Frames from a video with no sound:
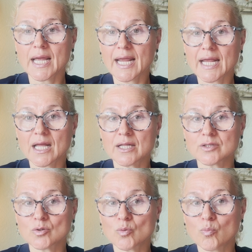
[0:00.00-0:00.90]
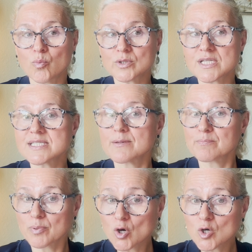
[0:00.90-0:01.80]
and what is the
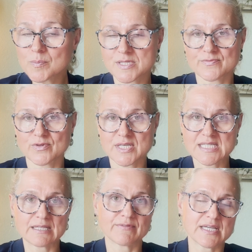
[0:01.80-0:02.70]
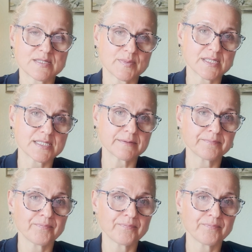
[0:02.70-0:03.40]
purpose for these investments.